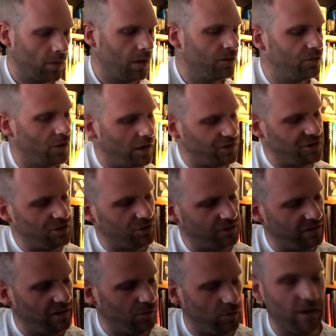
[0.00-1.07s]
So actually you can
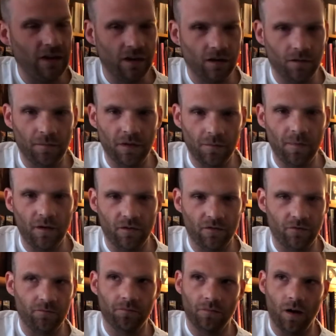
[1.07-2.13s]
see here, a bit of
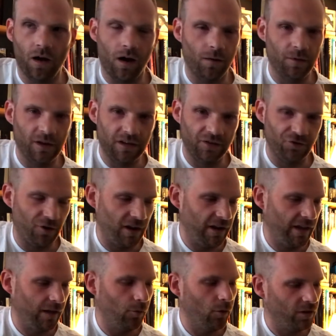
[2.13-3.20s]
harmony
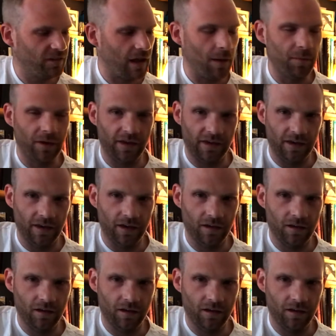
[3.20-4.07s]
training, what is happening here.